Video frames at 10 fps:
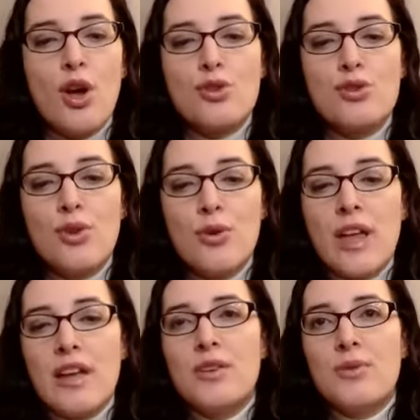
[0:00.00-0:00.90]
so
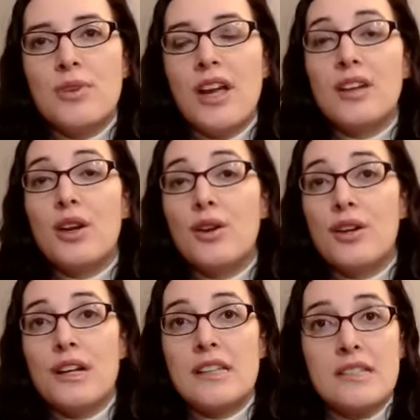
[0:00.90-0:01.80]
that you can
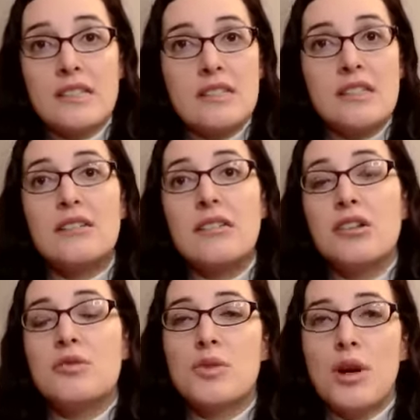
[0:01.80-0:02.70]
consistently
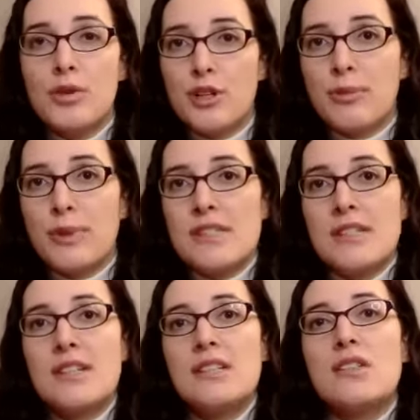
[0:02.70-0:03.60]
grow your
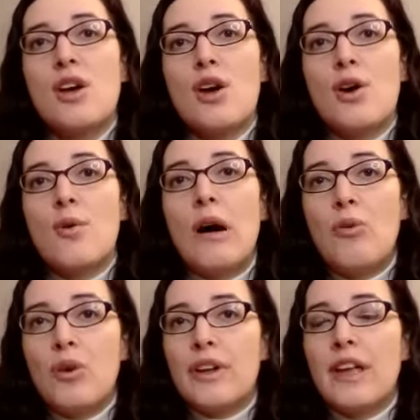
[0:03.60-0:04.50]
business while
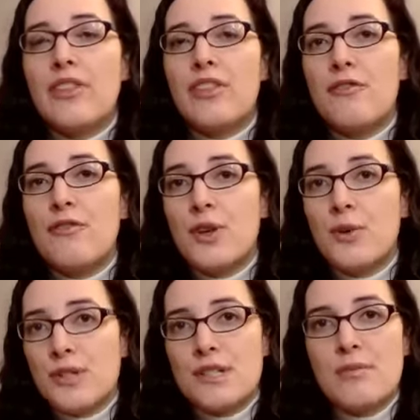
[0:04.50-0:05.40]
working the
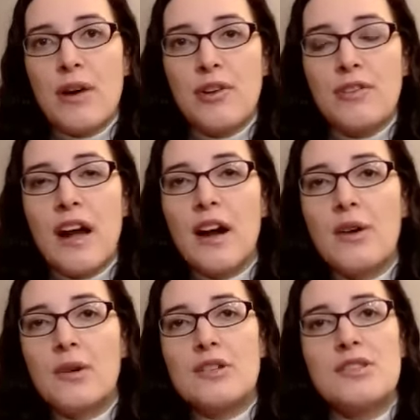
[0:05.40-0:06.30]
fewest amount of
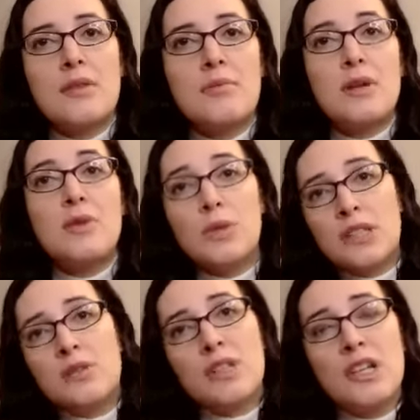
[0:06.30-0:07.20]
hours and be
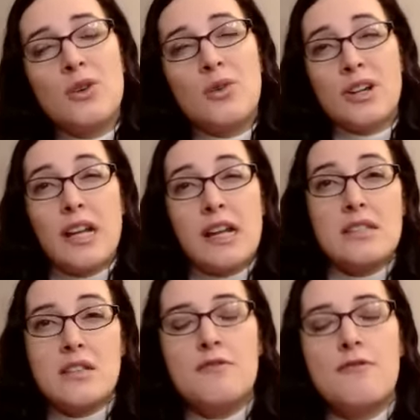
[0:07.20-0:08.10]
really, really
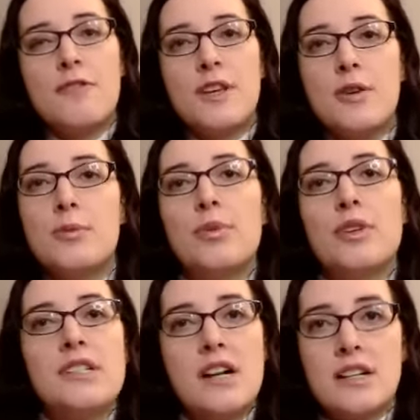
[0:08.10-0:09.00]
organized and feel
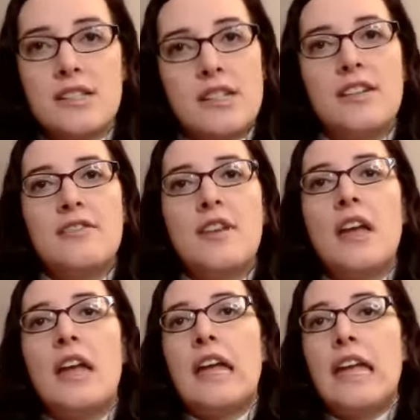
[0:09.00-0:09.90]
productive
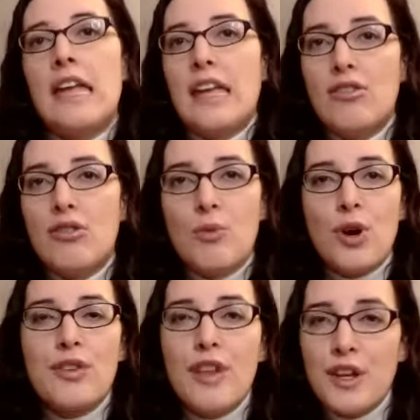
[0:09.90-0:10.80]
in the
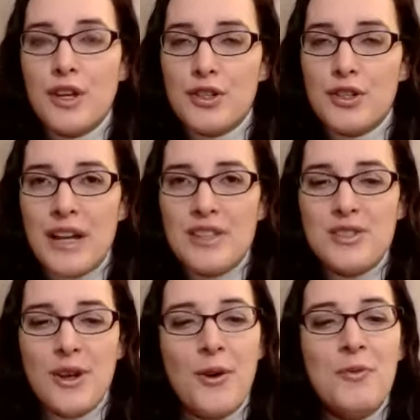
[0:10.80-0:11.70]
work that you're doing.
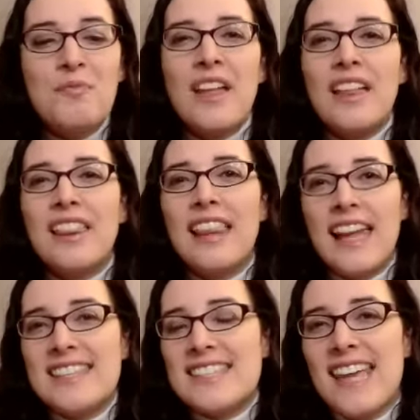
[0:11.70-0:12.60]
So,
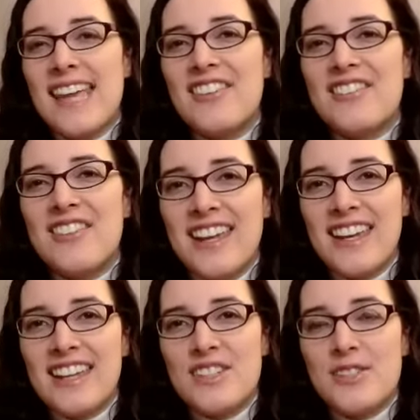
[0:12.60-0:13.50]
let's get right
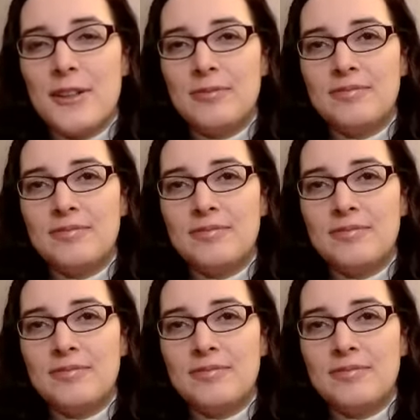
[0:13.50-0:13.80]
into it.